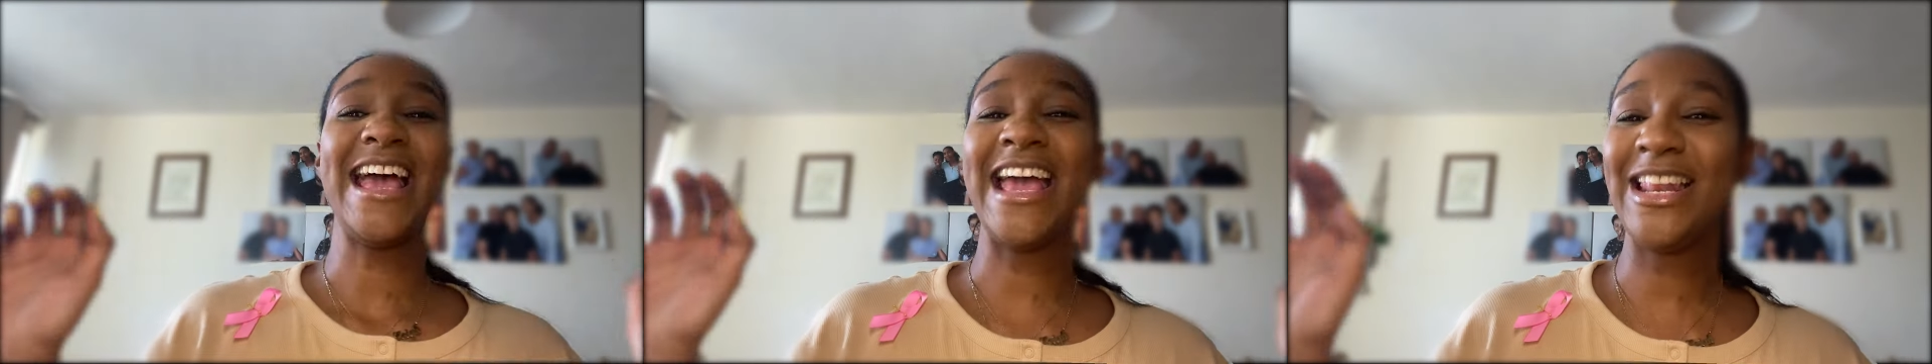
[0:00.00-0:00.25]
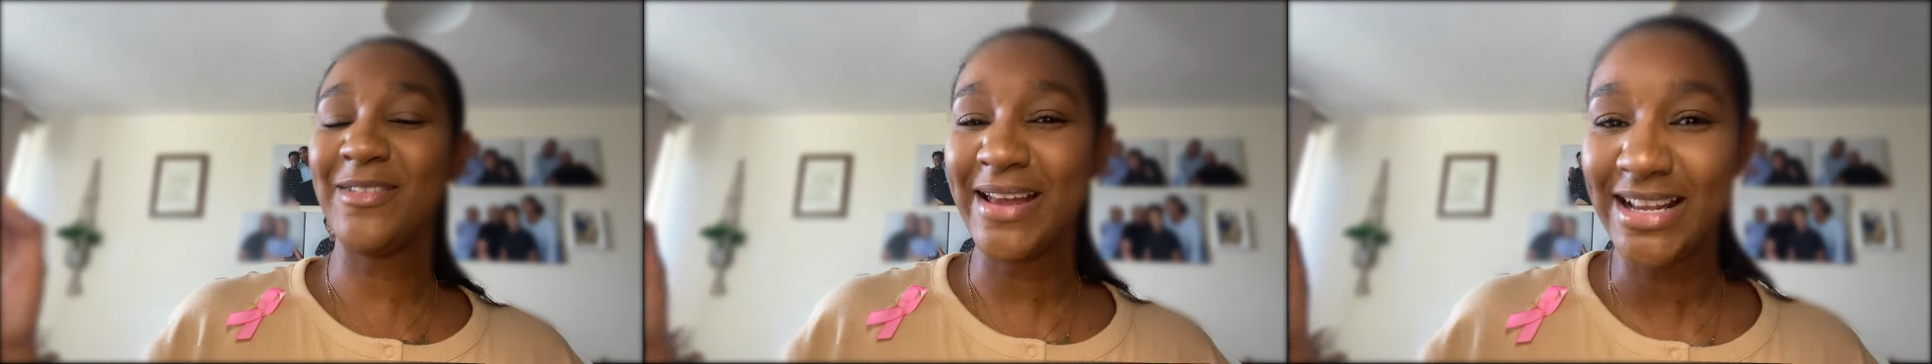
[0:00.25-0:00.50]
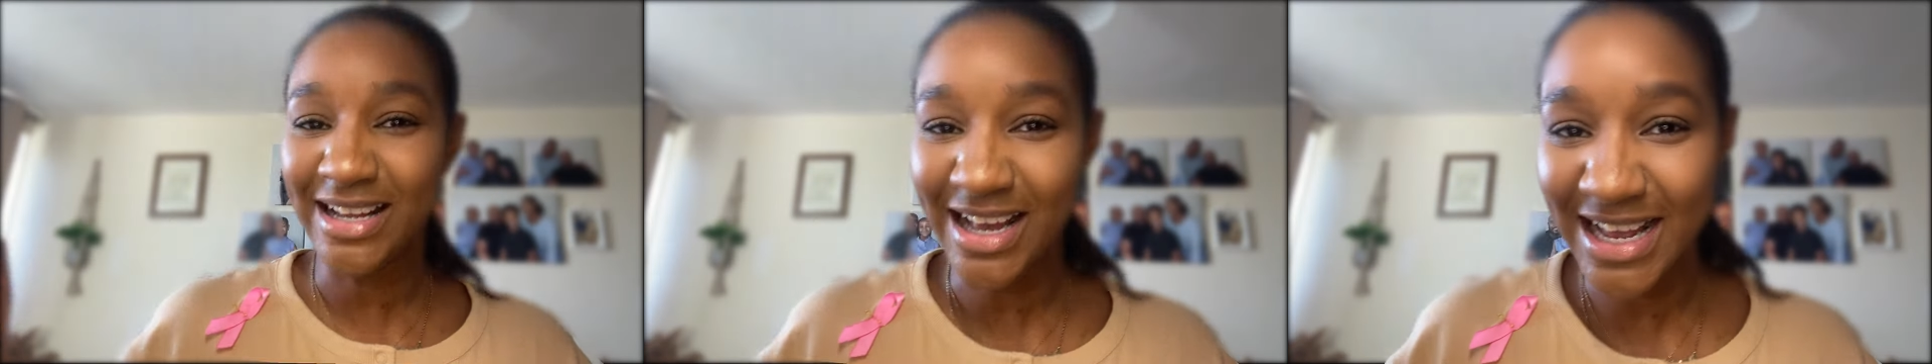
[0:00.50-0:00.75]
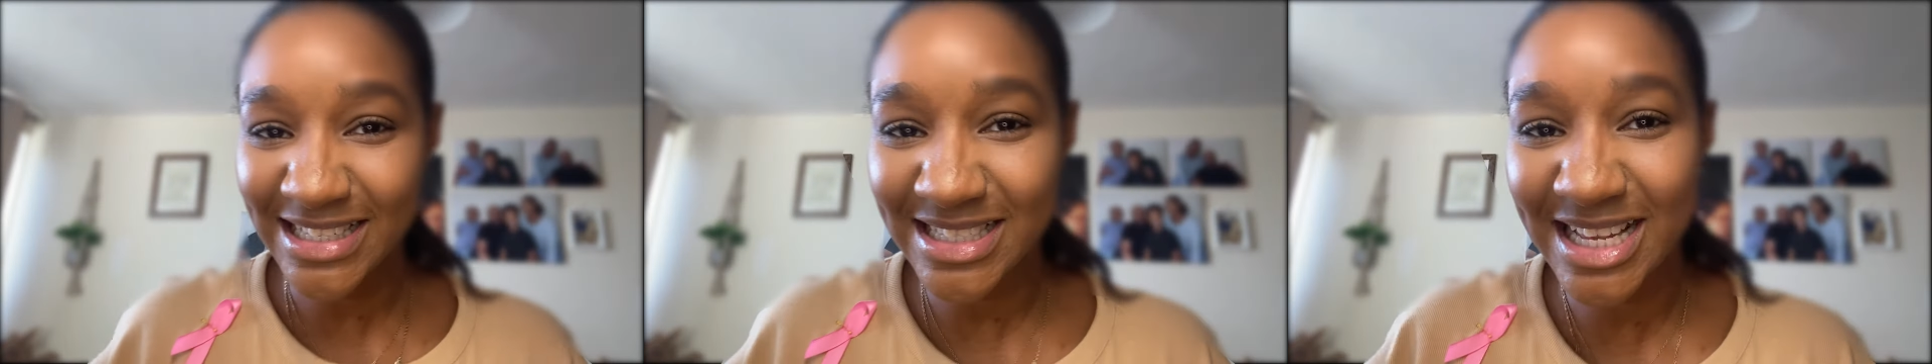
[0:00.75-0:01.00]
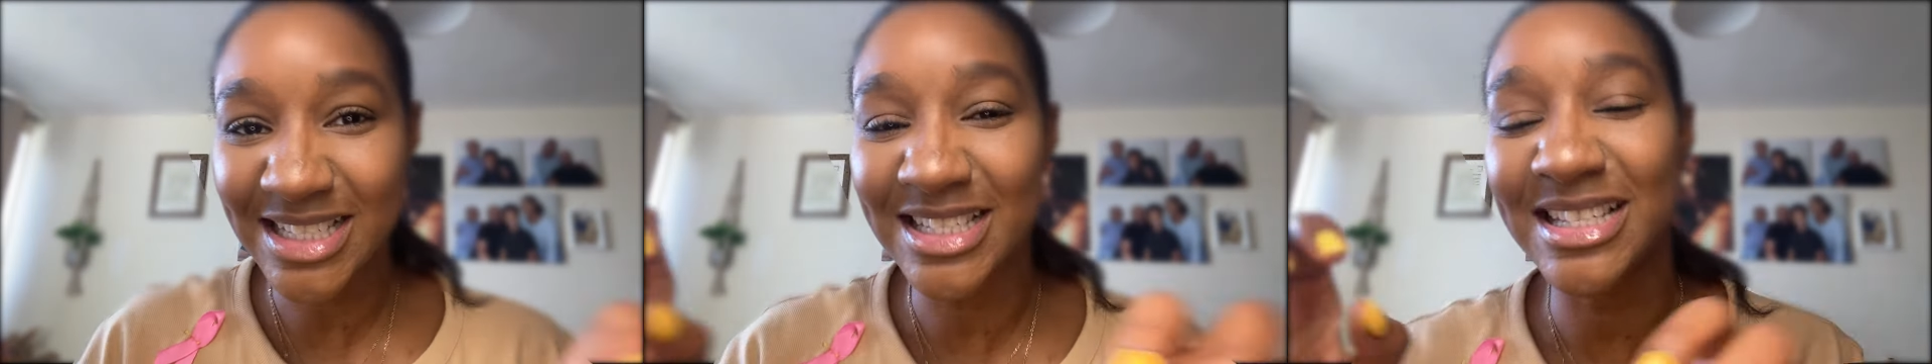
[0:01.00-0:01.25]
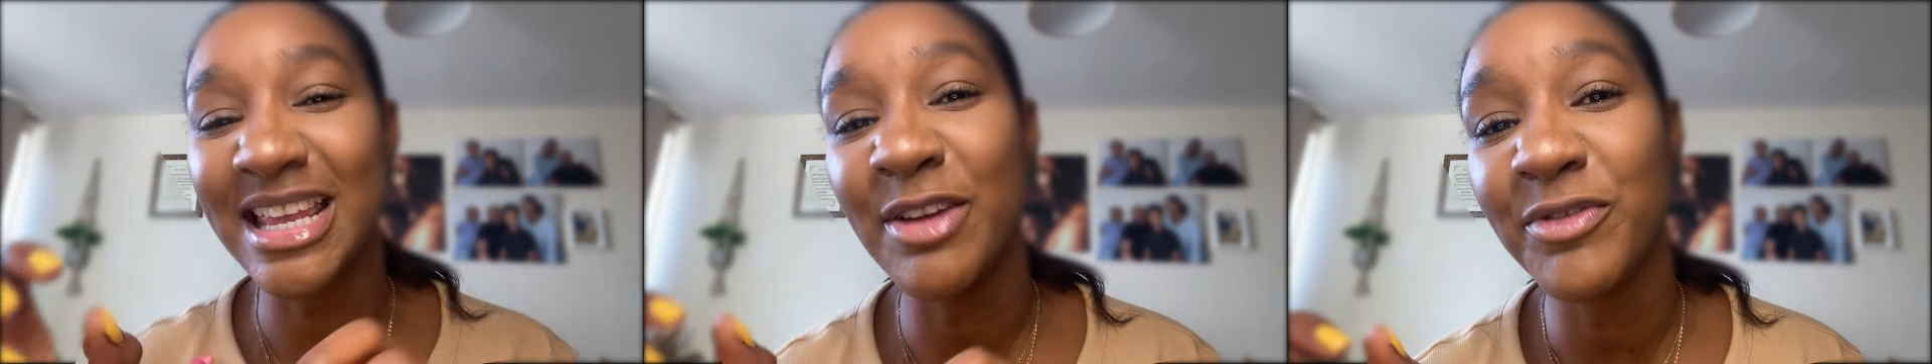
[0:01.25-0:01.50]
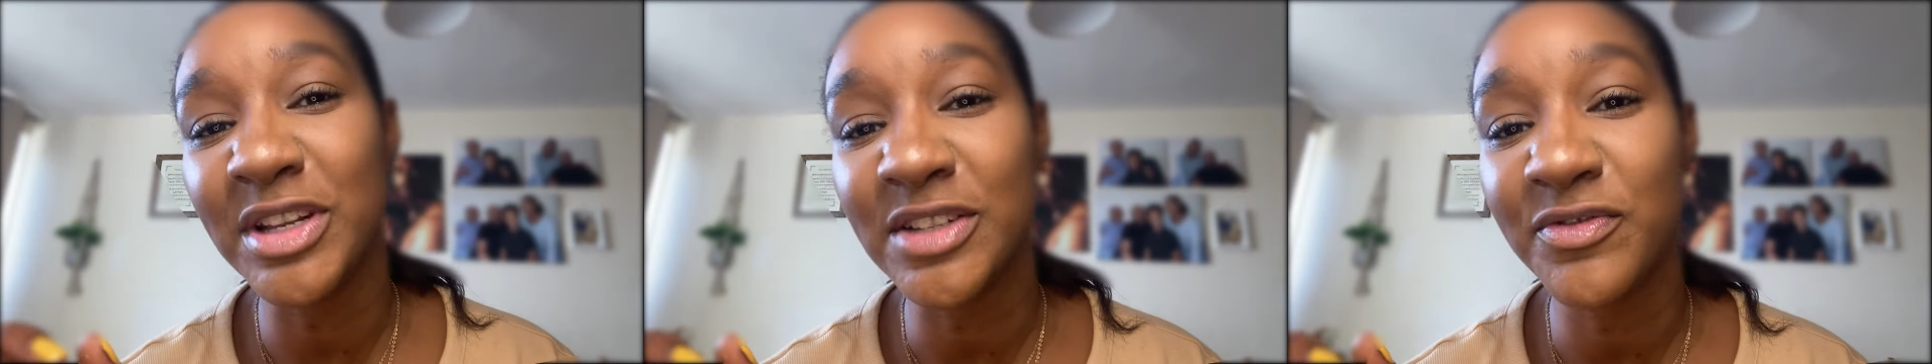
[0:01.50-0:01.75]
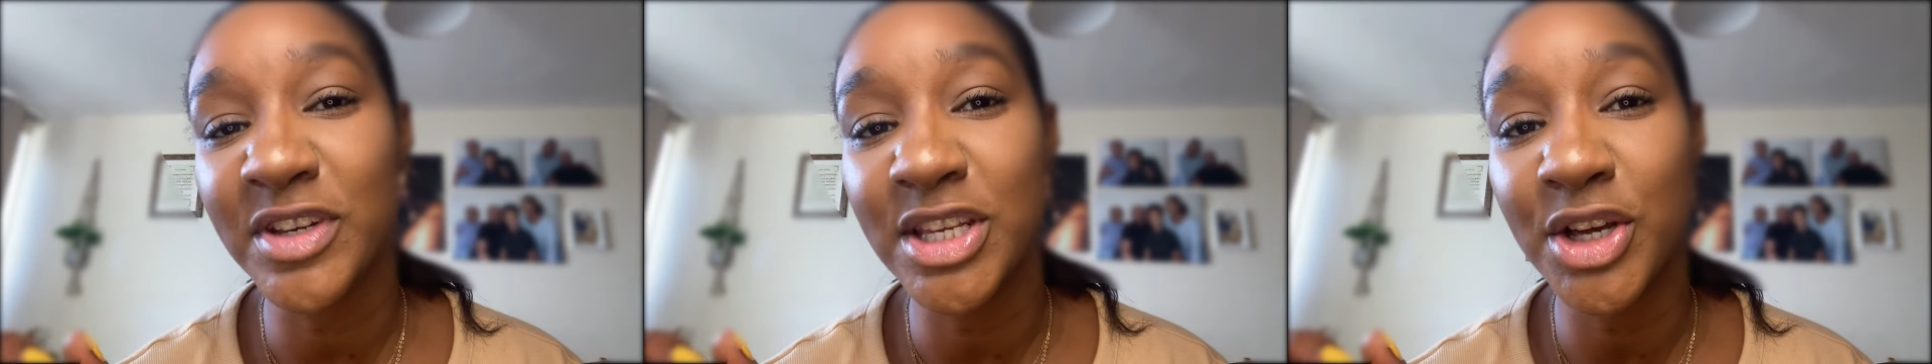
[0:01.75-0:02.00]
Anyway guys, that is it for
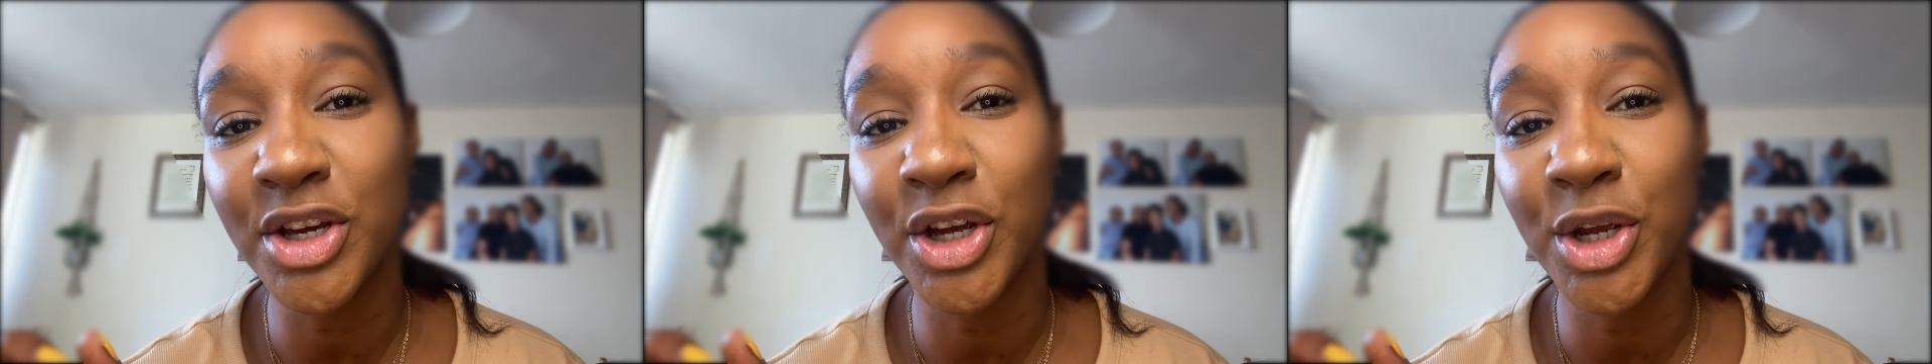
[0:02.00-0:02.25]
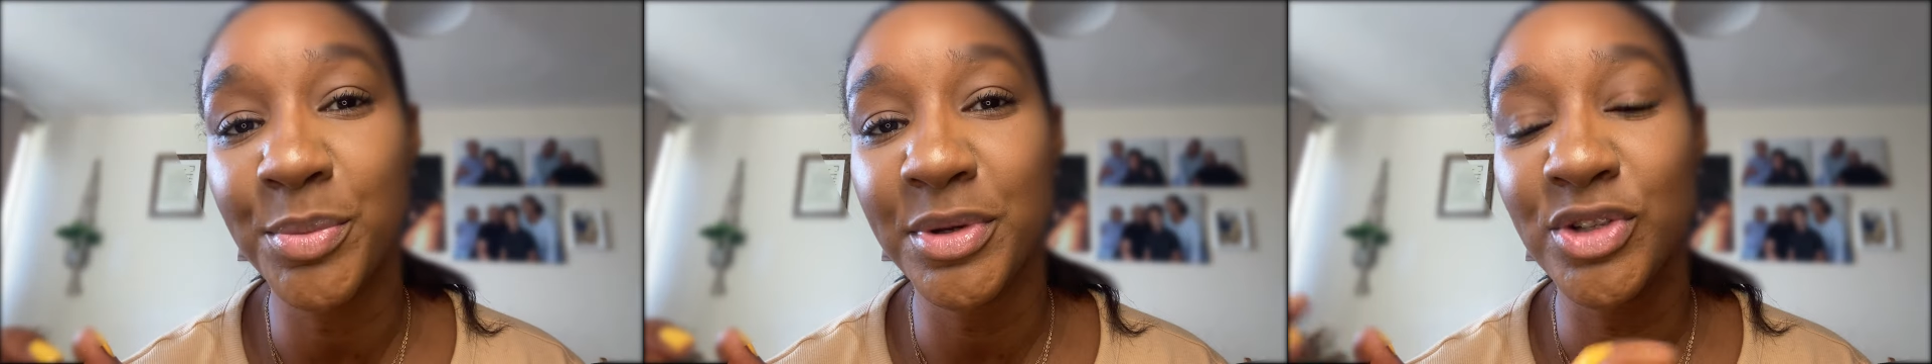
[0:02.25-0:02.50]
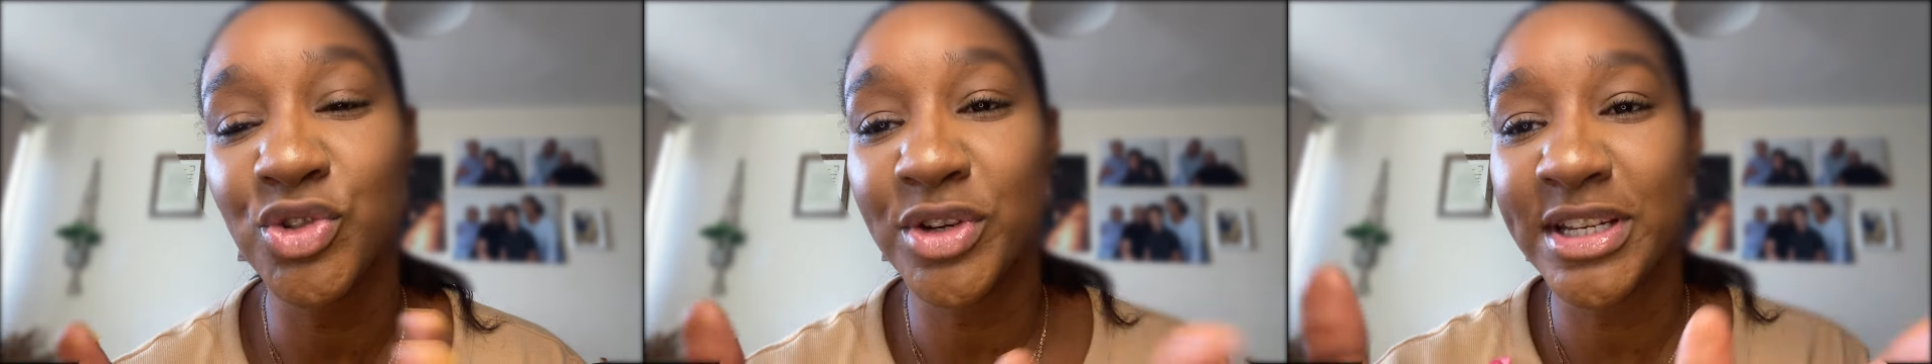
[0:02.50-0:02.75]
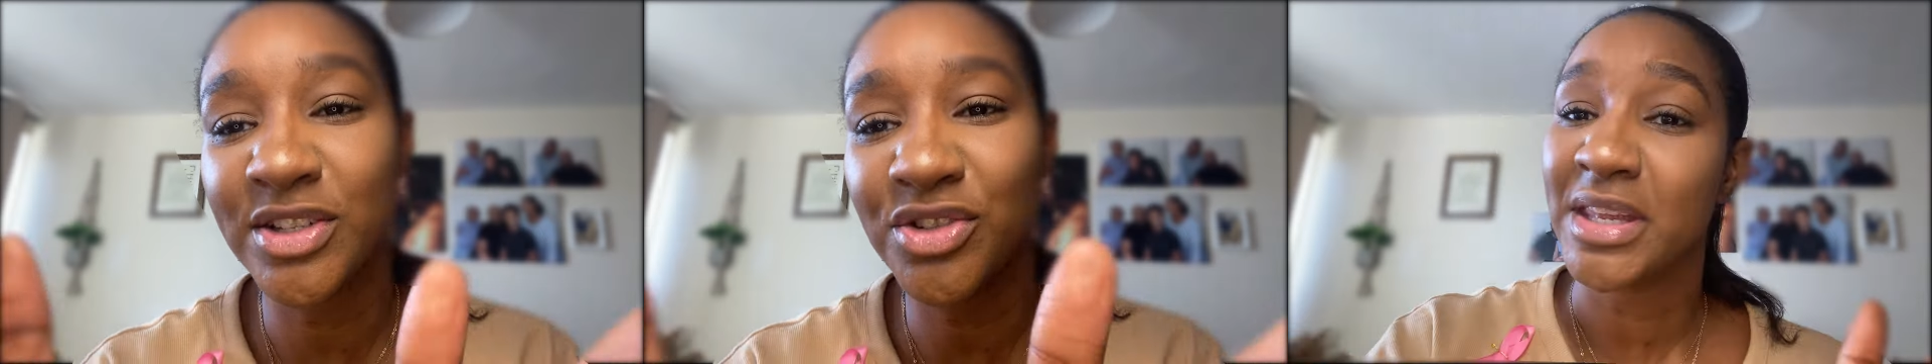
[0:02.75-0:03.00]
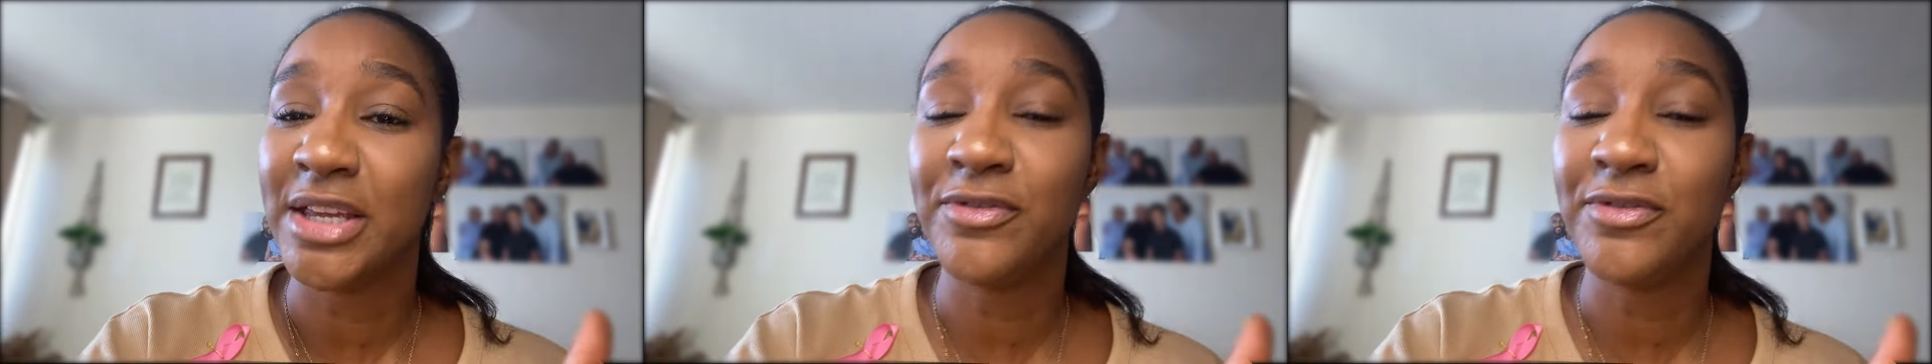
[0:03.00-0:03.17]
this video. I hope you enjoyed it.